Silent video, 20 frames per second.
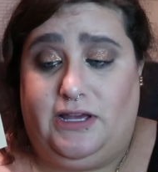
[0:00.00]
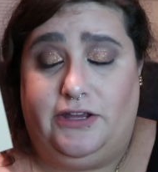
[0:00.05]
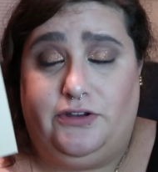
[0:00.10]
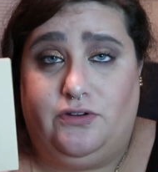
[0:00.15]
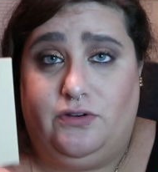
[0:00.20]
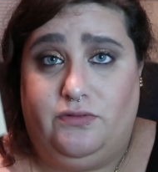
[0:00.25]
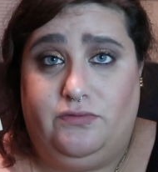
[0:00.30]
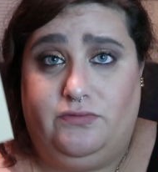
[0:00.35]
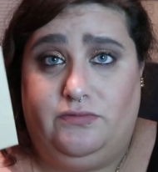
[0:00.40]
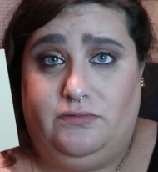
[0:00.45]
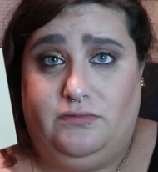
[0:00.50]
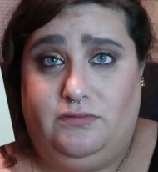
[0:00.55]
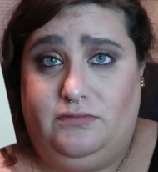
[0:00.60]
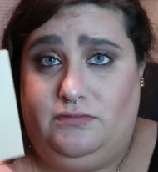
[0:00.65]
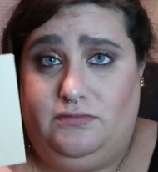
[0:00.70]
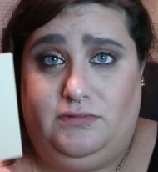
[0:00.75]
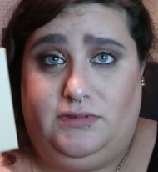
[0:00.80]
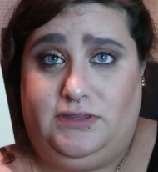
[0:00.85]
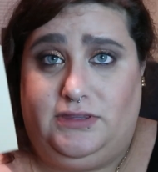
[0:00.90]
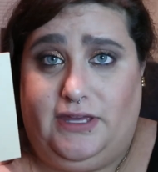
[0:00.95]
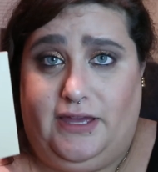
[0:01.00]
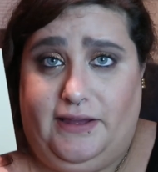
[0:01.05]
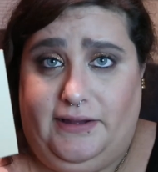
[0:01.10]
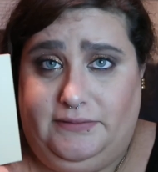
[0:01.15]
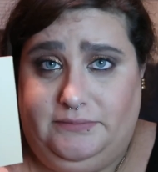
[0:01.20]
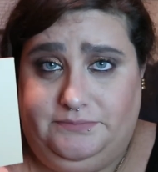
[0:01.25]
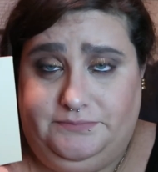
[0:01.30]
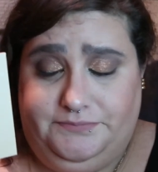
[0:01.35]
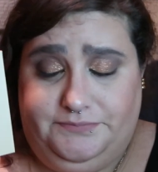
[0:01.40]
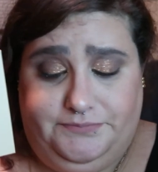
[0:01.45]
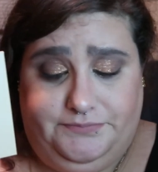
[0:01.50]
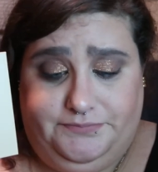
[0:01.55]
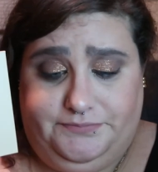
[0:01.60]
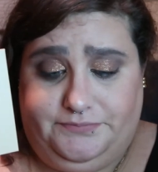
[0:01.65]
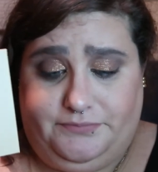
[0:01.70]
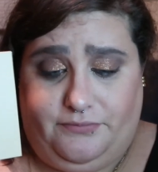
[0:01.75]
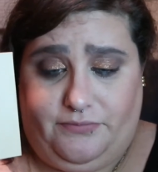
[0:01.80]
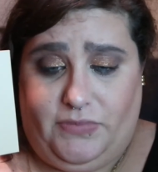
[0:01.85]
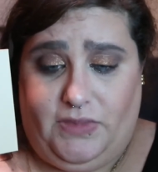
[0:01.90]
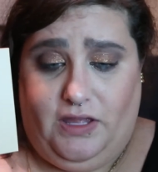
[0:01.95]
I know that
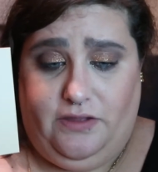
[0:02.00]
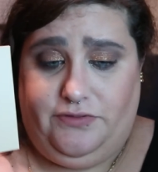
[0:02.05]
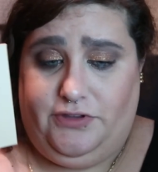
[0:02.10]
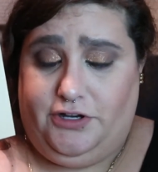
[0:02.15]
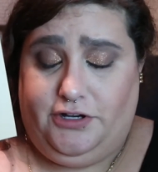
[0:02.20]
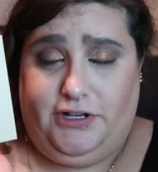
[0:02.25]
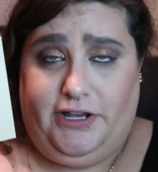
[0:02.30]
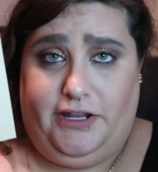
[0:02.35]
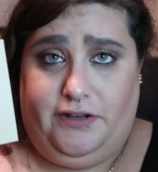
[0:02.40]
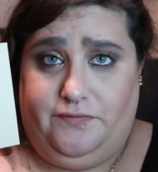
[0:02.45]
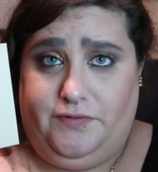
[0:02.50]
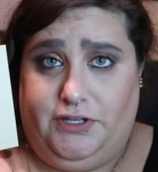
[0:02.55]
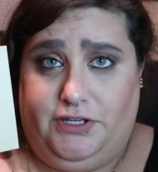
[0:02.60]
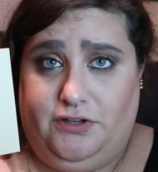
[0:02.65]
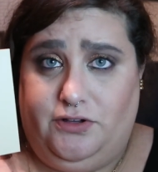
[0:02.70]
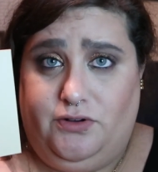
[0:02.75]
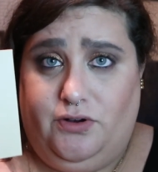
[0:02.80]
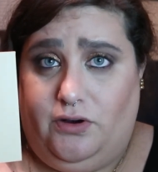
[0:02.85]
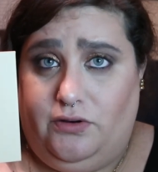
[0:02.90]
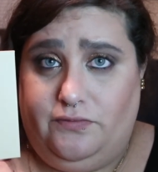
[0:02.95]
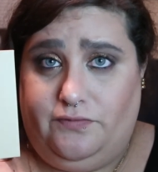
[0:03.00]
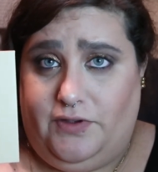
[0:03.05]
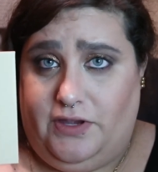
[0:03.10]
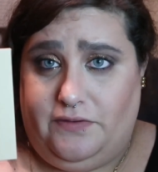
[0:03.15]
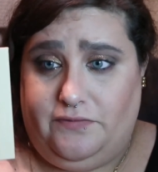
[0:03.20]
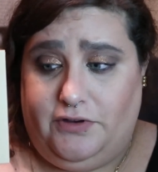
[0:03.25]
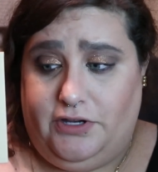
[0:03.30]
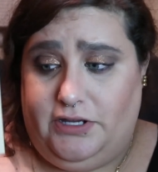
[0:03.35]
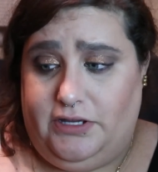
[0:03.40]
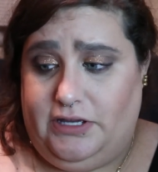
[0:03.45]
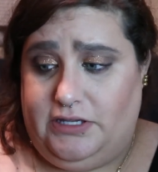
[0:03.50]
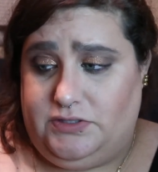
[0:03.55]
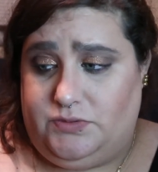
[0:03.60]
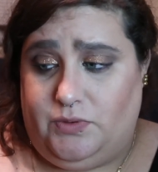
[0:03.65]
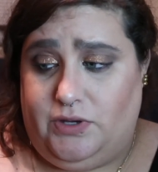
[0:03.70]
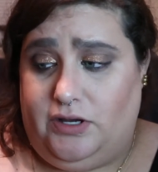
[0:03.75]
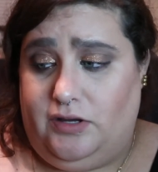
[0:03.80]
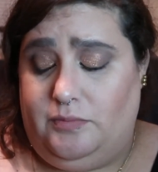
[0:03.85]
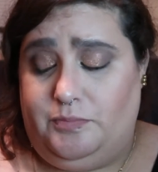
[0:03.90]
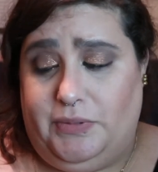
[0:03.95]
they're kind of like a cult favorite as
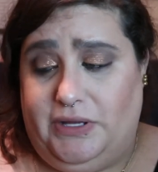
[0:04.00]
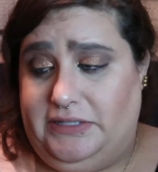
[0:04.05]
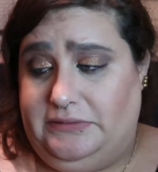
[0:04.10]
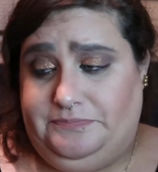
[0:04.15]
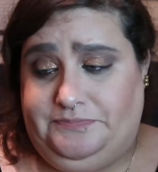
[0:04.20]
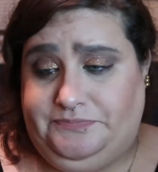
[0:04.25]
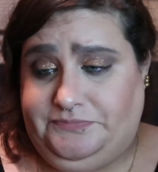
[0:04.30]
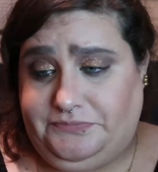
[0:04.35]
well, but